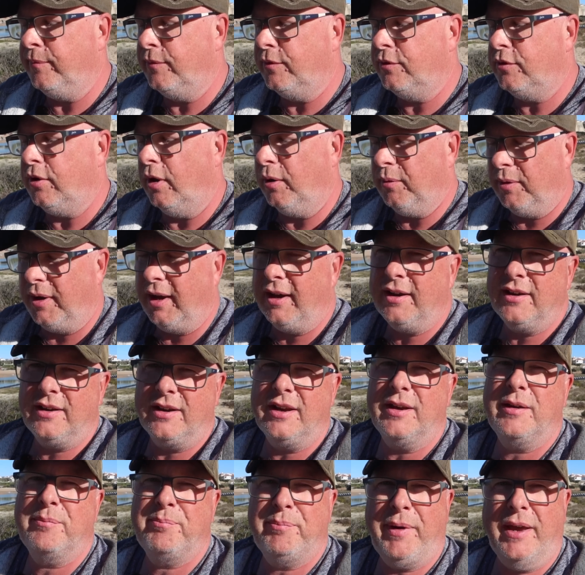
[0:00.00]
So I'm
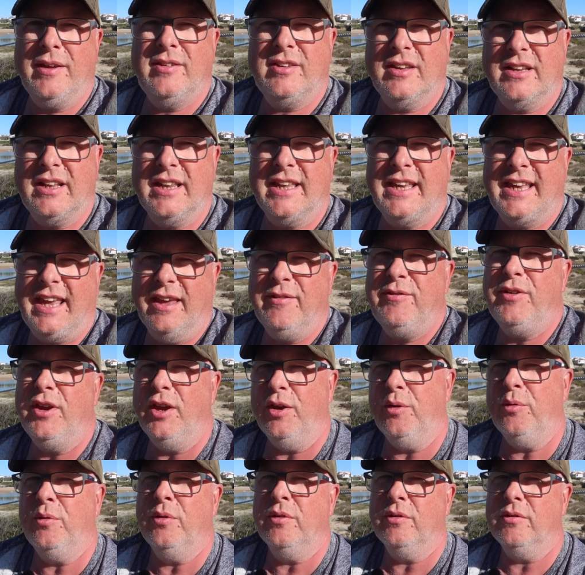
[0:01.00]
going to basically give
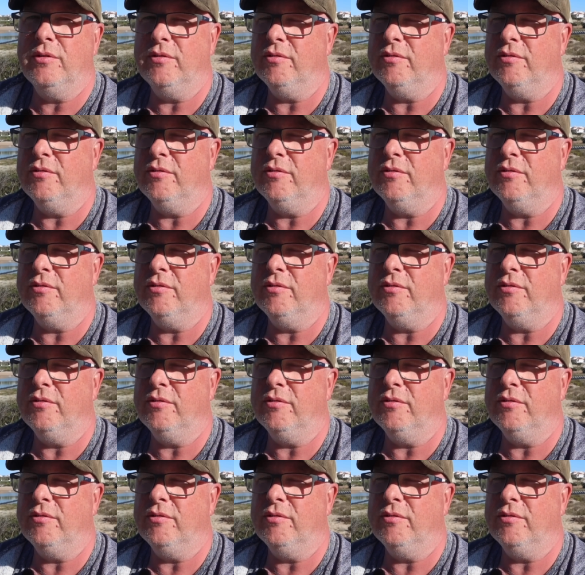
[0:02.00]
you,